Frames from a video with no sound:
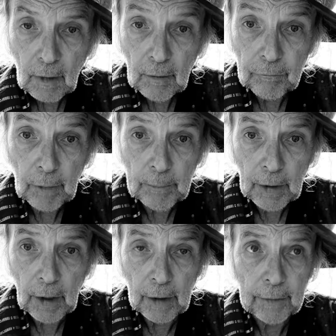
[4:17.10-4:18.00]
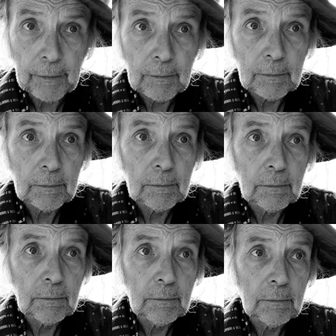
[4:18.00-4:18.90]
from behind.
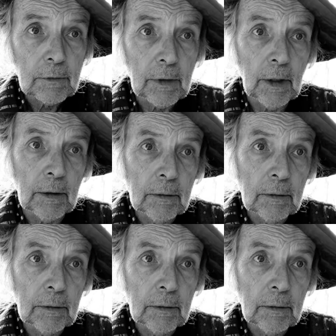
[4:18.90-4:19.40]
Yeah.